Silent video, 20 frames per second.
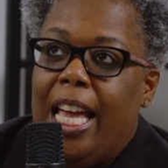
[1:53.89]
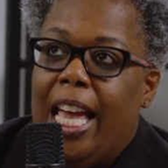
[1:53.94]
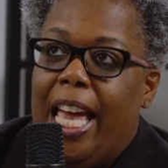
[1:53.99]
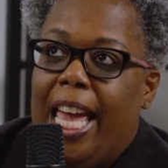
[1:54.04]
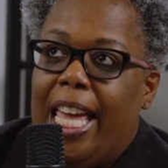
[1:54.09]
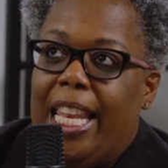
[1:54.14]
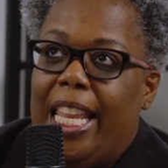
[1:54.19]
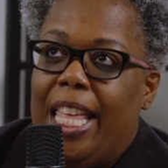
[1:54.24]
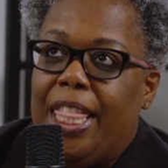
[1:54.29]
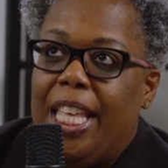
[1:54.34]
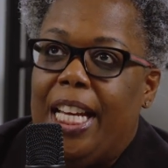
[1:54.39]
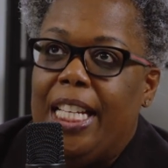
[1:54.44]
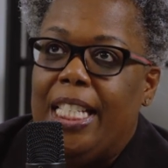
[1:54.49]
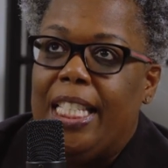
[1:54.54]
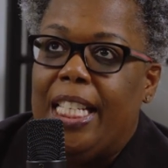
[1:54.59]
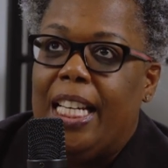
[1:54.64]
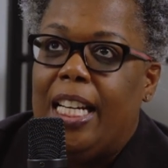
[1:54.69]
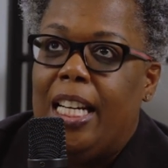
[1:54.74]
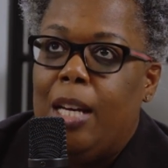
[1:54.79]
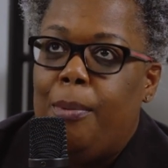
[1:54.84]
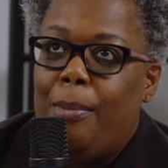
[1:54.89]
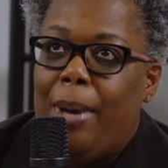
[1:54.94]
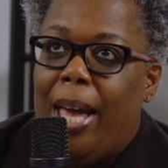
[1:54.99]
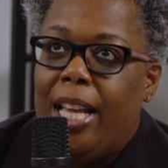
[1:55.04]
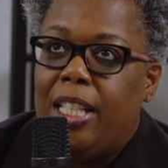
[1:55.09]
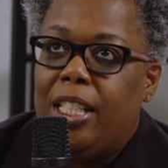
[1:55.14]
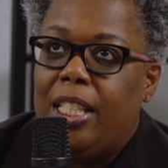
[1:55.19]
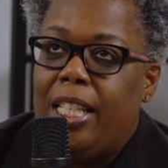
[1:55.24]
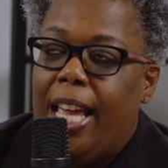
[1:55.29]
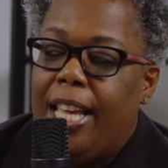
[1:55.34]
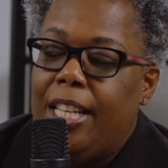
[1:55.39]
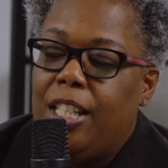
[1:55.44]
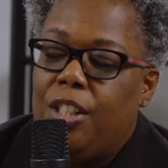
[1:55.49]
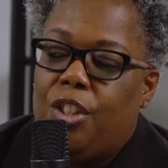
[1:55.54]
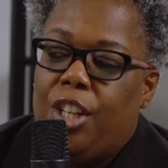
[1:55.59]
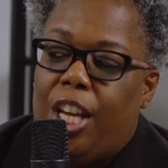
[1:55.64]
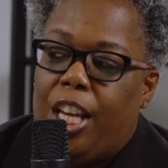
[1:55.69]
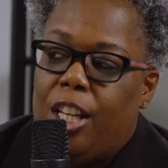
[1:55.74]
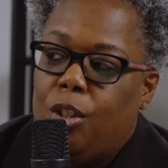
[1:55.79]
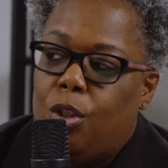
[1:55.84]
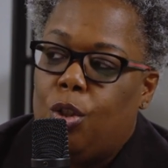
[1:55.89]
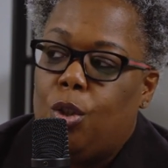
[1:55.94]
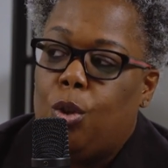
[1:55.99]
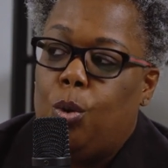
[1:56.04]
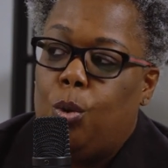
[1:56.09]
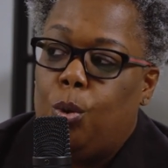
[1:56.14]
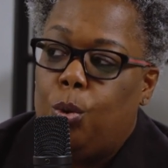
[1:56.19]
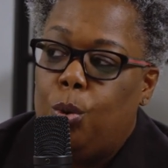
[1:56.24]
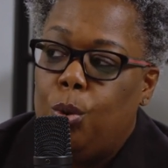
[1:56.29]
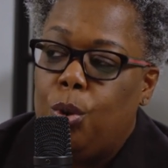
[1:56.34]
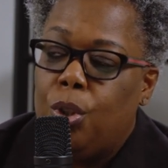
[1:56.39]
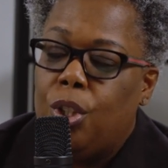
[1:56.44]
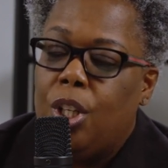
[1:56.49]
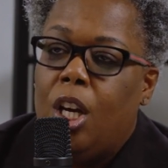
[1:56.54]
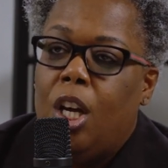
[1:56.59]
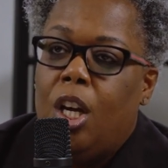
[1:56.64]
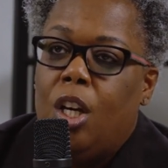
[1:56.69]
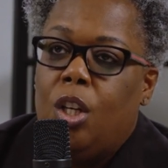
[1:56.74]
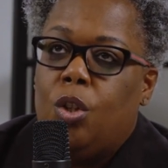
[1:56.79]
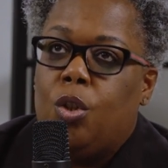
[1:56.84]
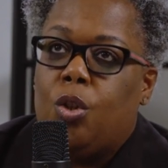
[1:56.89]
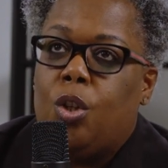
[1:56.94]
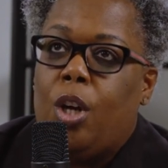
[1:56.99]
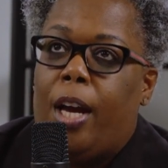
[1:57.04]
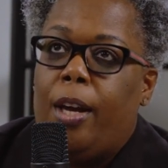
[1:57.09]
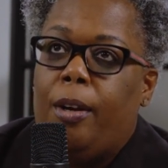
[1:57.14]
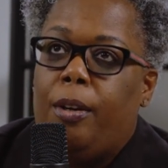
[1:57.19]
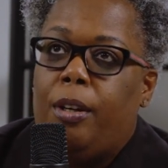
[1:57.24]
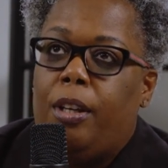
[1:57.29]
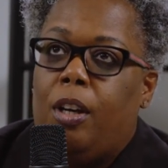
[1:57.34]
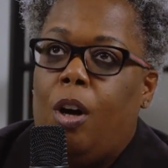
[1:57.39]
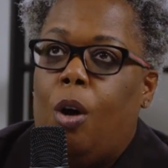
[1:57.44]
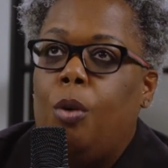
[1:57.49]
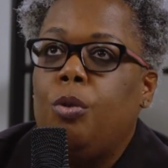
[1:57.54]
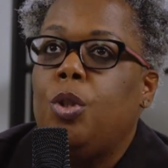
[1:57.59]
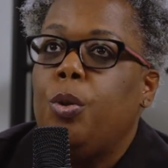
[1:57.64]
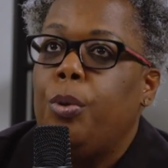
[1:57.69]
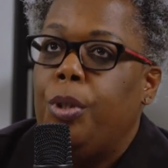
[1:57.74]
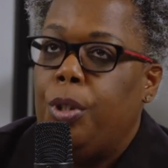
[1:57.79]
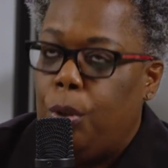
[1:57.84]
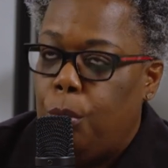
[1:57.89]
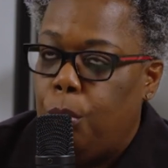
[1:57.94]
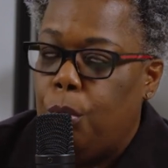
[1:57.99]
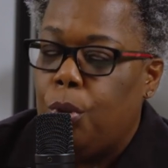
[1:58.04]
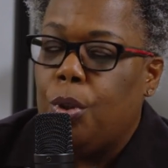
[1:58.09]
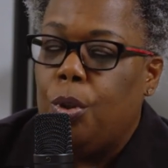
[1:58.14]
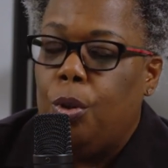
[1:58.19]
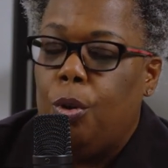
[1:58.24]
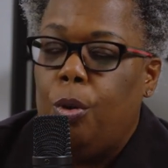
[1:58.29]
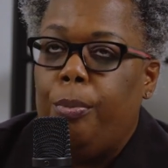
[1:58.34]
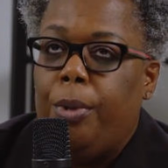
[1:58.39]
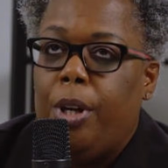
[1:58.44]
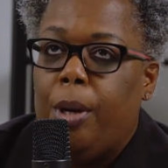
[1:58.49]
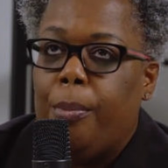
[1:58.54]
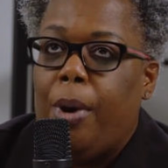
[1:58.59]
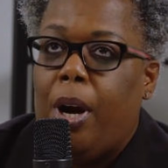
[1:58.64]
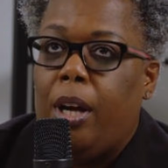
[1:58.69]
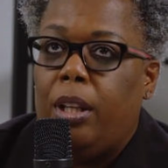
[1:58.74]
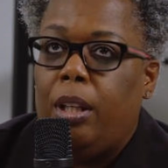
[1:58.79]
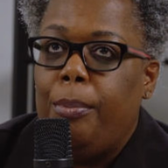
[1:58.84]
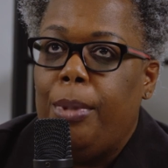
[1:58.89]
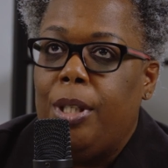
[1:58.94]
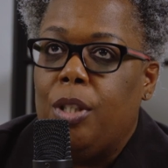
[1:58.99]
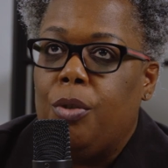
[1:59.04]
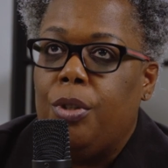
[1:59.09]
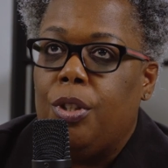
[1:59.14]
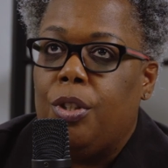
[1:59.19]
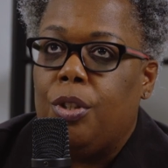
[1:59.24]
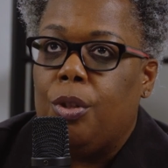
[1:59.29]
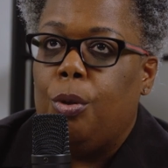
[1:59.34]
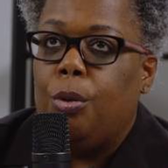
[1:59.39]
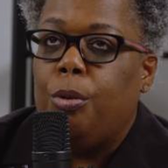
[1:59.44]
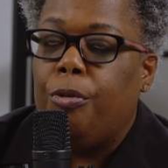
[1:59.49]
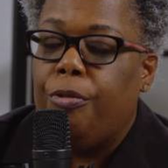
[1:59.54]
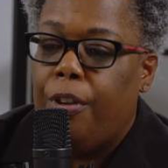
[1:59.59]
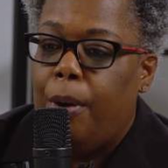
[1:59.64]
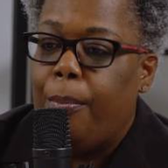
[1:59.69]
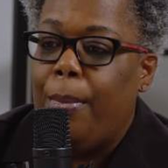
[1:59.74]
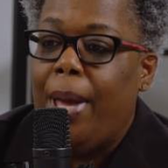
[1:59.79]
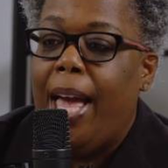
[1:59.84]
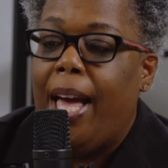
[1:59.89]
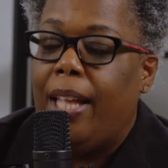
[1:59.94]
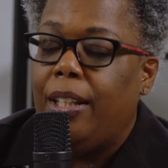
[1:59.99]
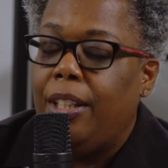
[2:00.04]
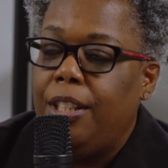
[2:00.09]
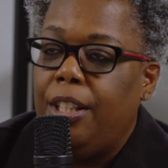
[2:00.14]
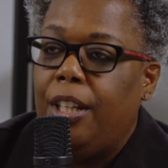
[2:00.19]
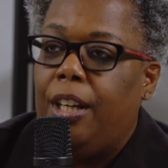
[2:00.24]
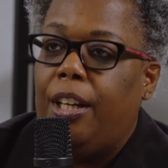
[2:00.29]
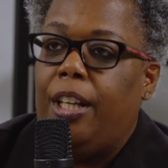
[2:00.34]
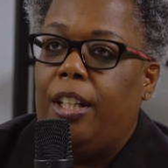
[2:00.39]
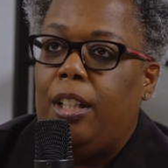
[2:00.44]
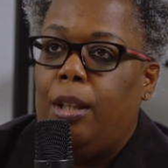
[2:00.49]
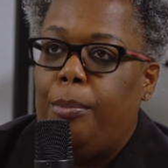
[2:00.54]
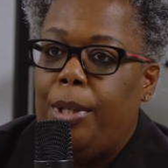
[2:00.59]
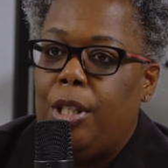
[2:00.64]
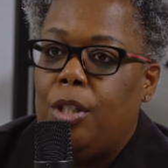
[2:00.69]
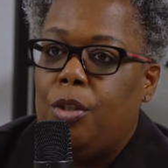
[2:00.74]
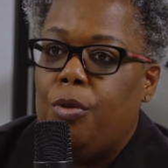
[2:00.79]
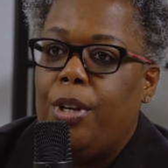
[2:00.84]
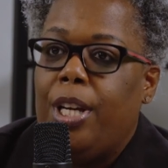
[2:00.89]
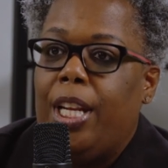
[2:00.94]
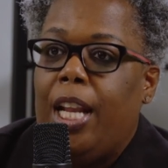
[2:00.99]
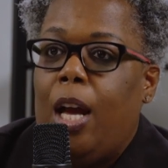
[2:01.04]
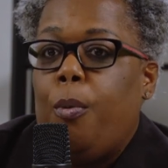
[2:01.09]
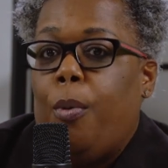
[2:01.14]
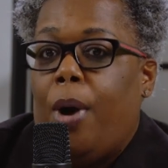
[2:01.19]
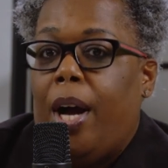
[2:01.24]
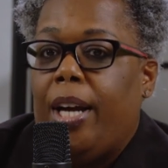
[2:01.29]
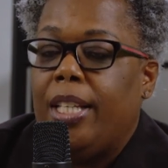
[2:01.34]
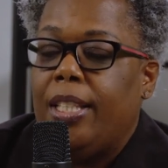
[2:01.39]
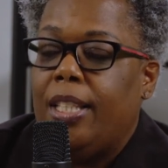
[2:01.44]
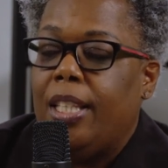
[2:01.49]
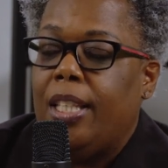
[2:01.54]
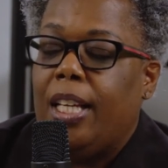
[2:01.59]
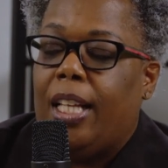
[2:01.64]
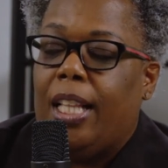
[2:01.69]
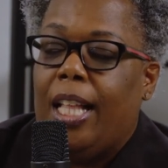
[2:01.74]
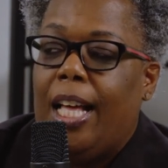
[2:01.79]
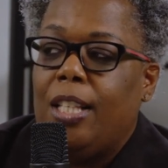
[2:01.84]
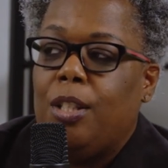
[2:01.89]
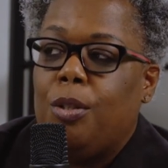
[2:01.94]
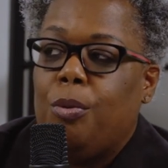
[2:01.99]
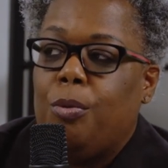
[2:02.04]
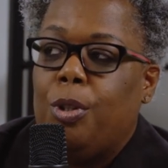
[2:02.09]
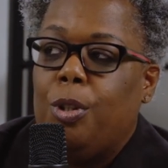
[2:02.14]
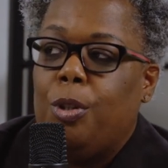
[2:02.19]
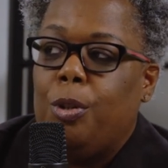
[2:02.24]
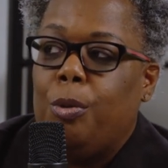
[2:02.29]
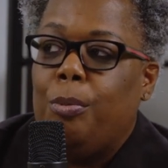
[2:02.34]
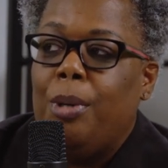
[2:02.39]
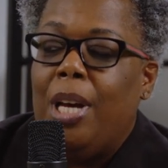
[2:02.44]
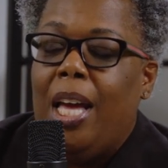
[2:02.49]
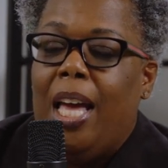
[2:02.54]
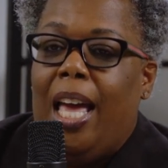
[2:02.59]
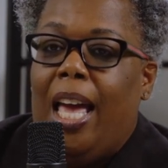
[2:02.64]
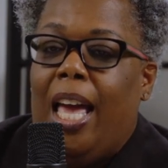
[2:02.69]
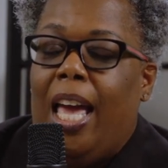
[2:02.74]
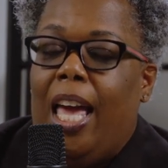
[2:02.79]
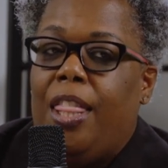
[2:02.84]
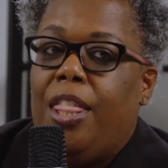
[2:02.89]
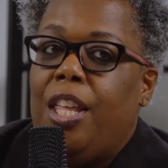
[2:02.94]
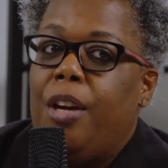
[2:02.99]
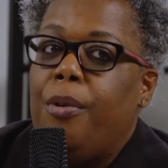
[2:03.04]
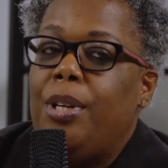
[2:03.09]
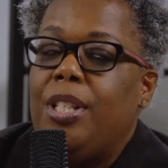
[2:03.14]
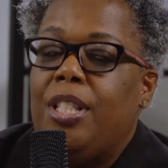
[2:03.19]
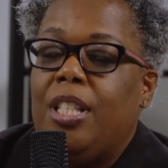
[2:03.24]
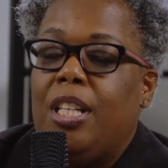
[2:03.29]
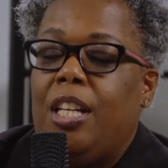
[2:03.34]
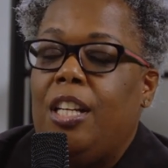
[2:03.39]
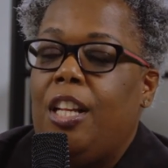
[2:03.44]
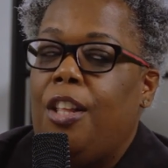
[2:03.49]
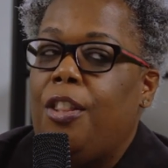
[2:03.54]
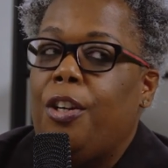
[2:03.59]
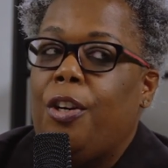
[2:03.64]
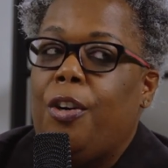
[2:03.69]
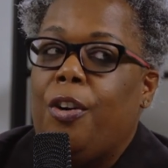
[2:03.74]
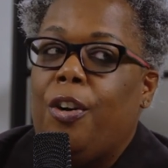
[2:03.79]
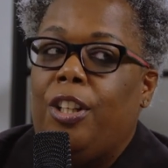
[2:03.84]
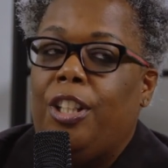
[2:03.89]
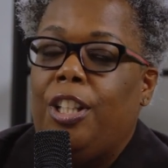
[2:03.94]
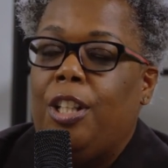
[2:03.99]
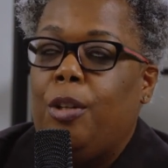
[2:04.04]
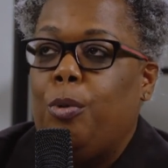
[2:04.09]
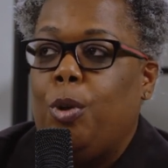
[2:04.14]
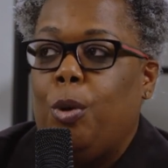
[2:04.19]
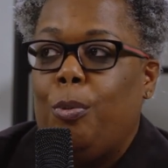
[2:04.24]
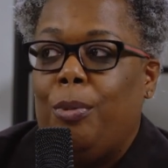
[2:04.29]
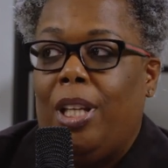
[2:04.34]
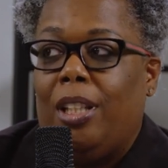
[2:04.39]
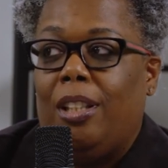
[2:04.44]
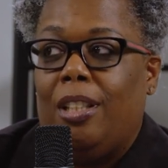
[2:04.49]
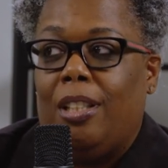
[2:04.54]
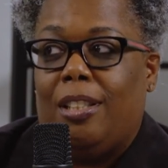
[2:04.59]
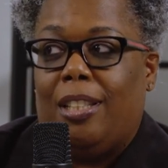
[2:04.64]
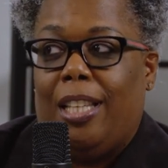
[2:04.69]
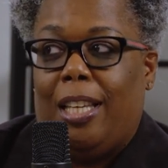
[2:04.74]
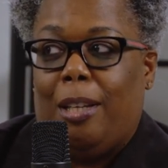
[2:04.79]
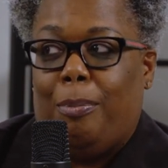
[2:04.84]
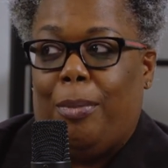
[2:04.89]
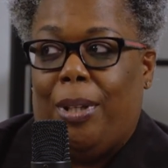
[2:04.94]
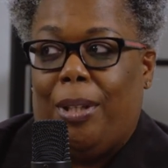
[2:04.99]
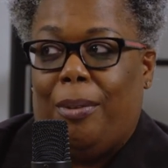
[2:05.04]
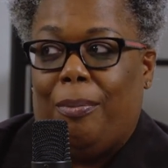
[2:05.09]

And at that time, I actually had to change schools. So I go to a new school, Miramar Elementary School, from Hallandale Elementary, and I walk into the classroom, and there isn't another girl in the room that looks like me.